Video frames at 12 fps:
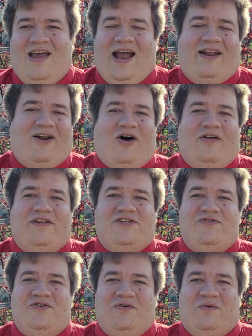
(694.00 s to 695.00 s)
And in all that
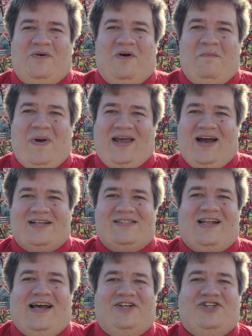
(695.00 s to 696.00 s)
you do, may God's
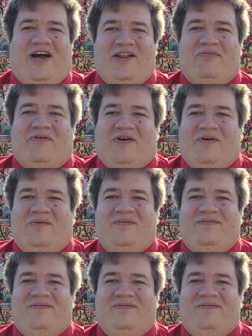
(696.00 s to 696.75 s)
light shine through you.